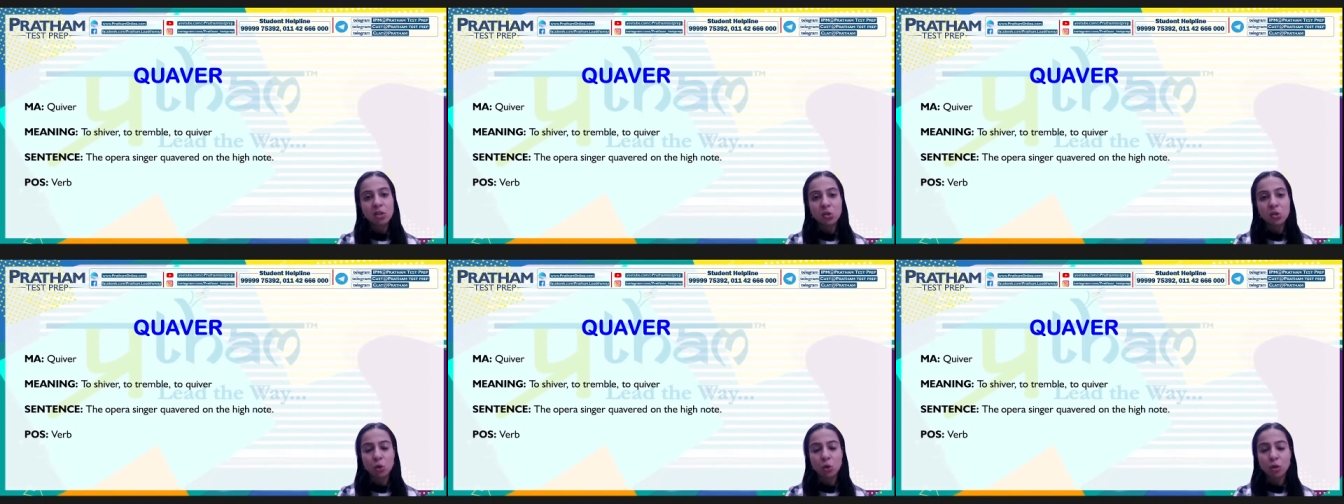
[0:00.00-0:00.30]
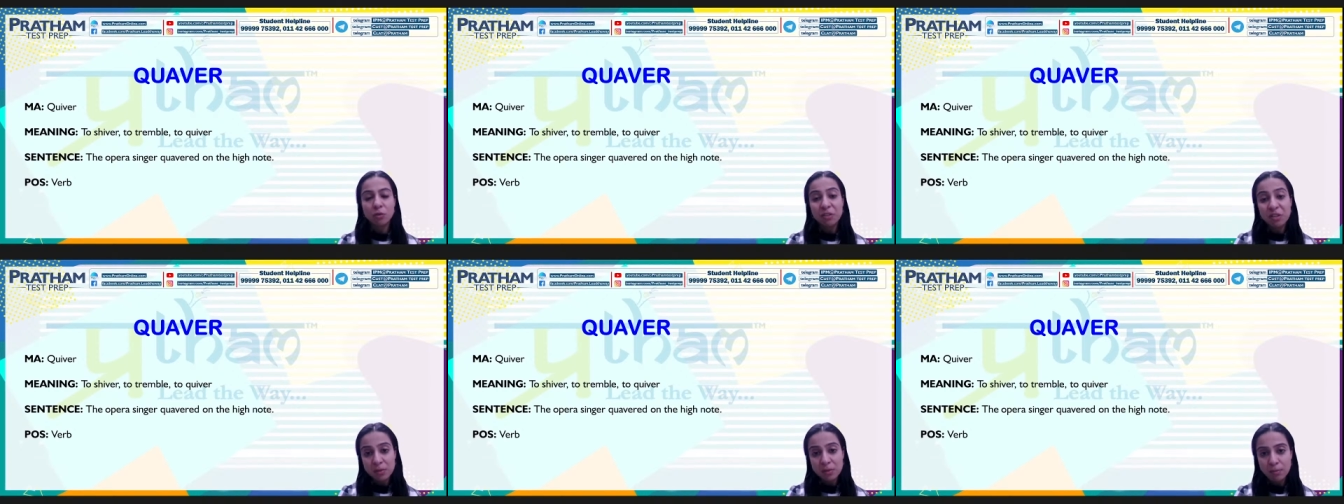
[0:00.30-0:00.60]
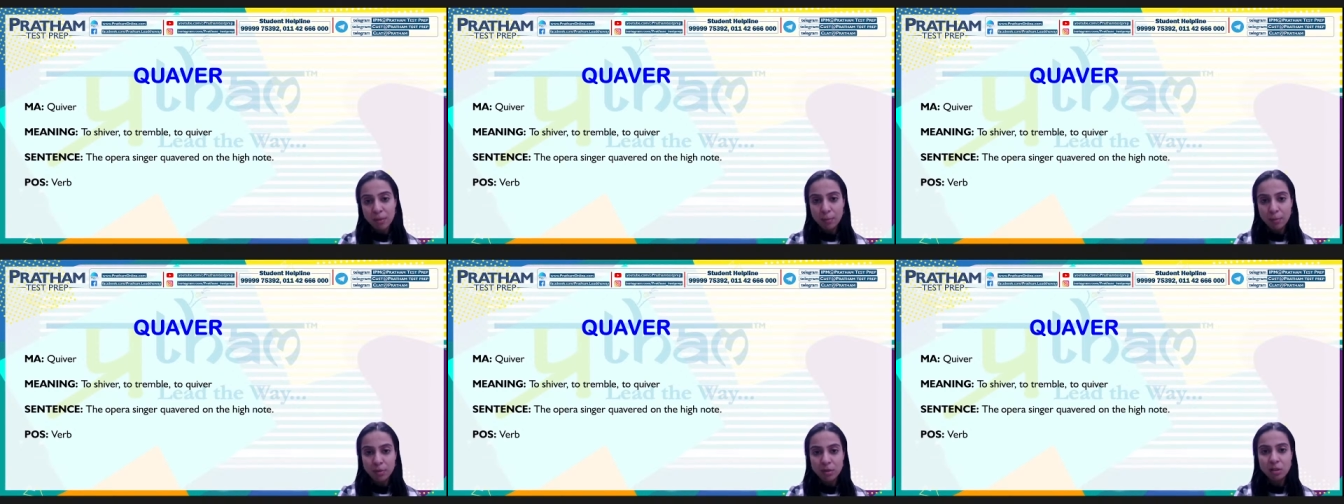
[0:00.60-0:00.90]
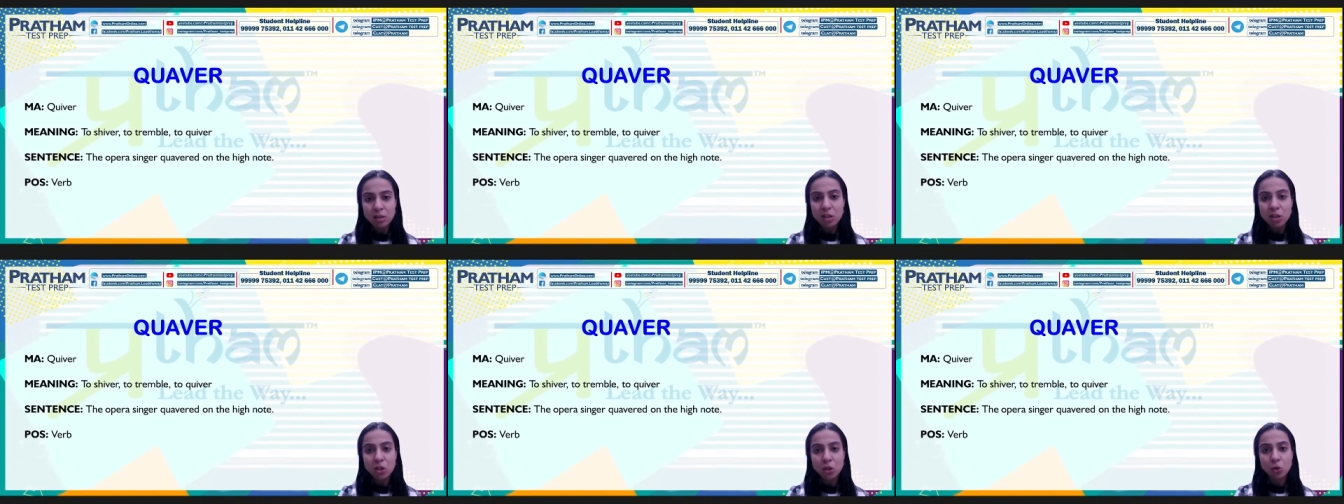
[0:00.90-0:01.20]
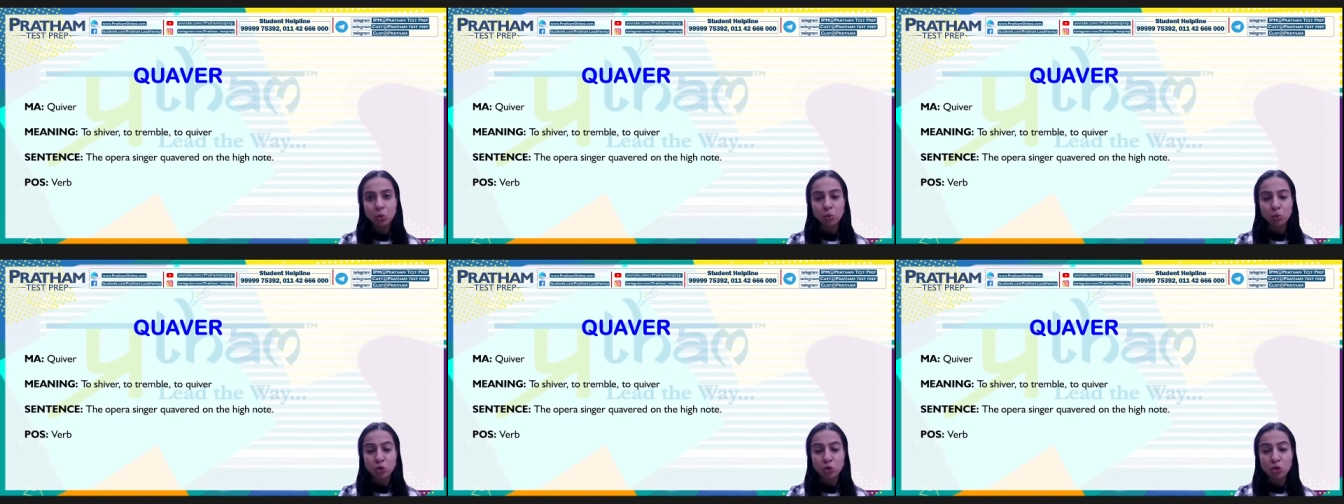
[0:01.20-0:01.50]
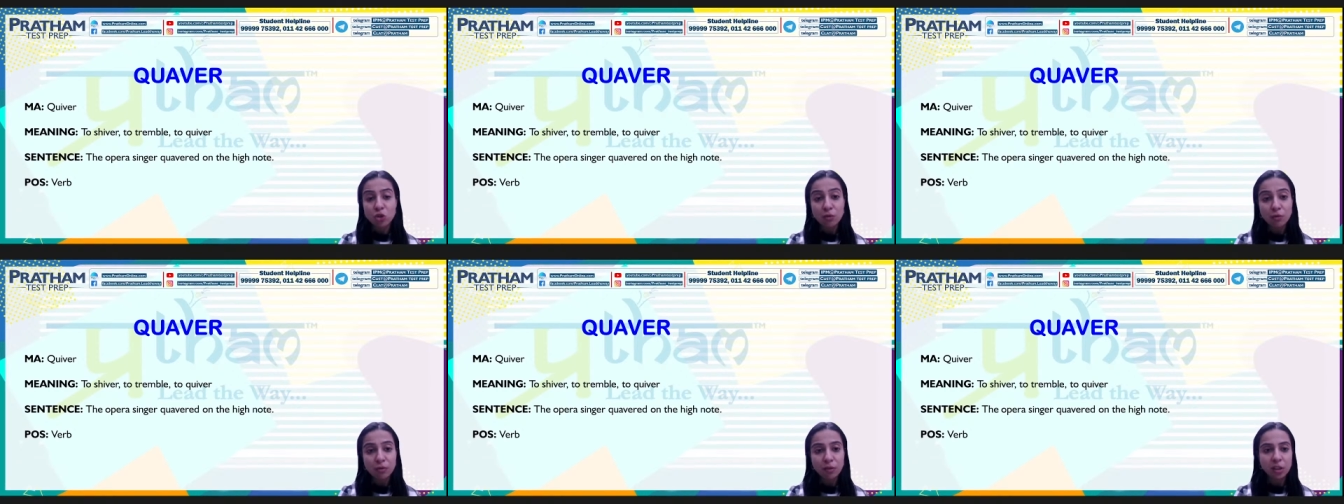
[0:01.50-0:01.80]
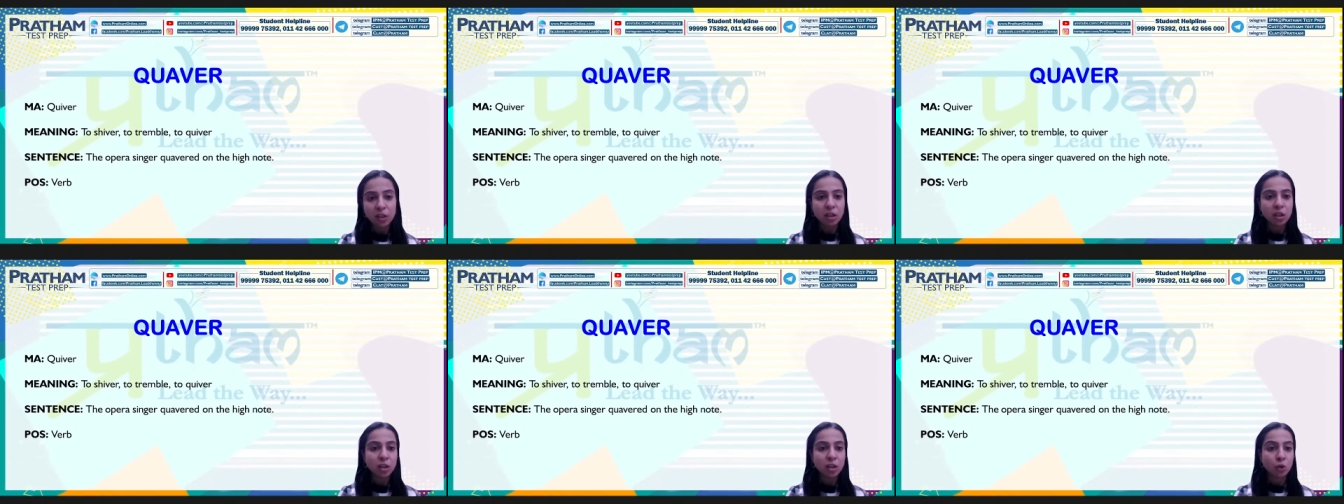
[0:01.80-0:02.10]
so always remember to
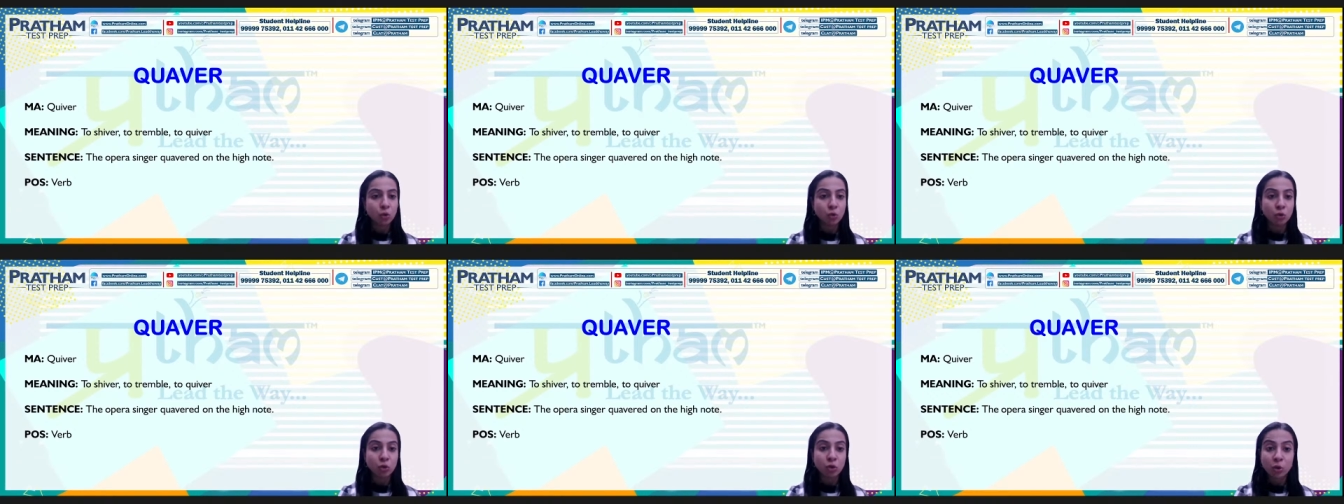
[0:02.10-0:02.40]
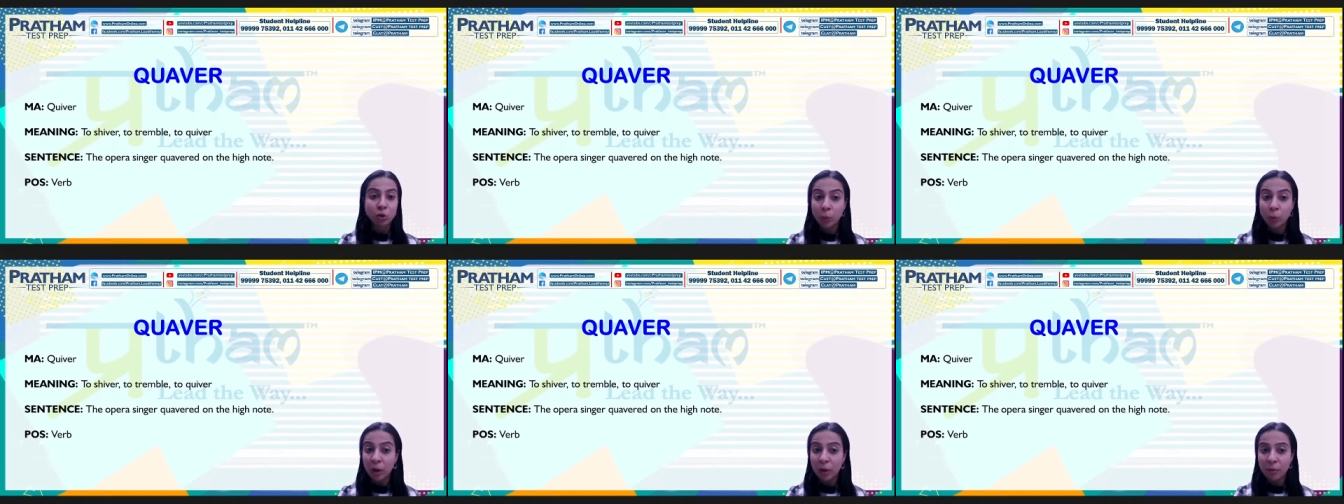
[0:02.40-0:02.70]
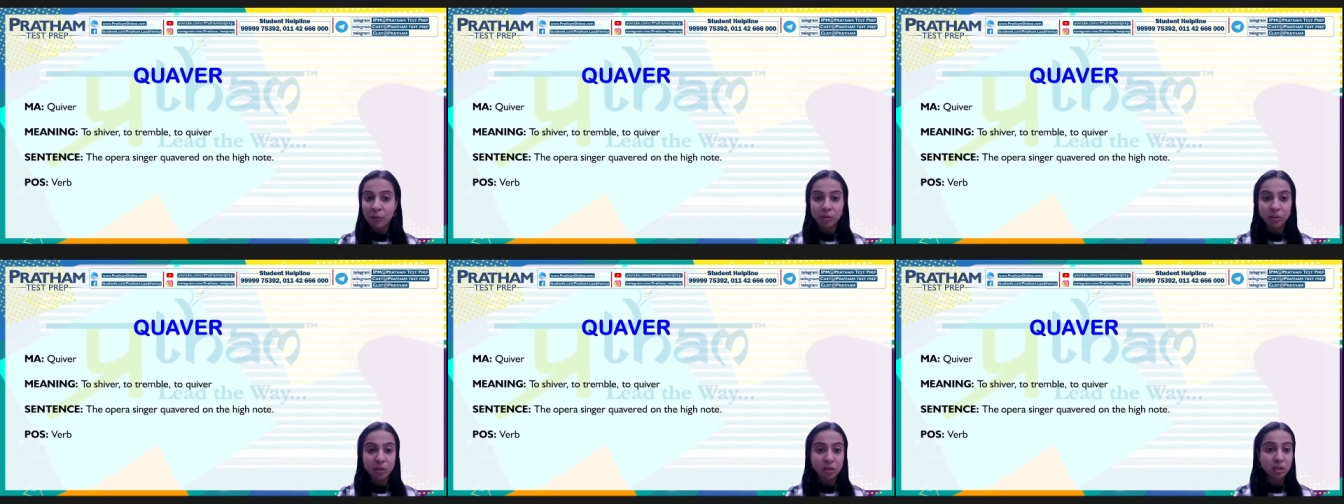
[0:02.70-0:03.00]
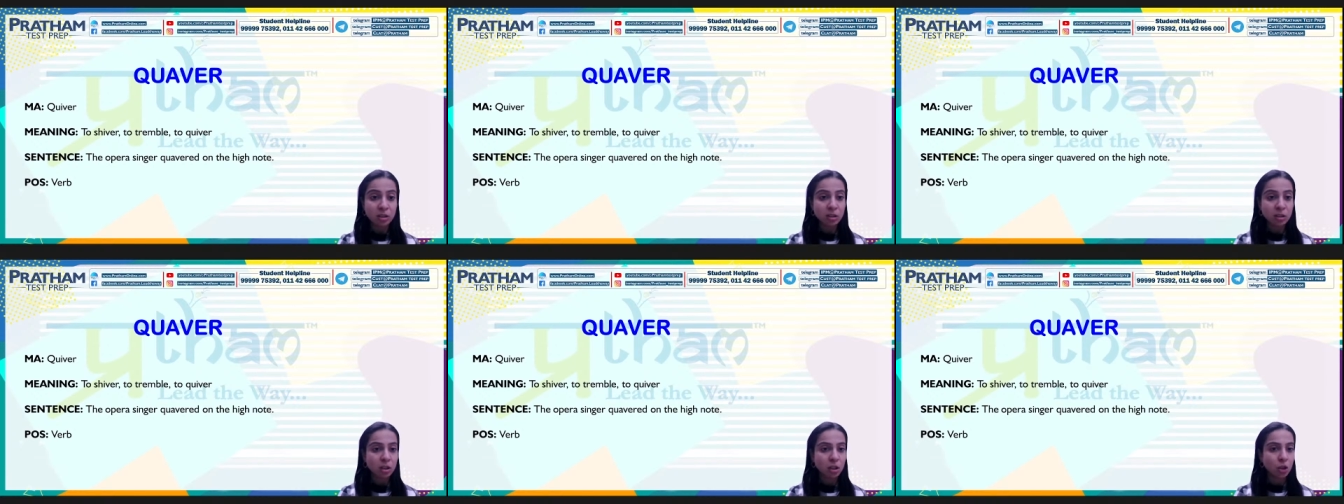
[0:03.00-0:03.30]
shiver to quiver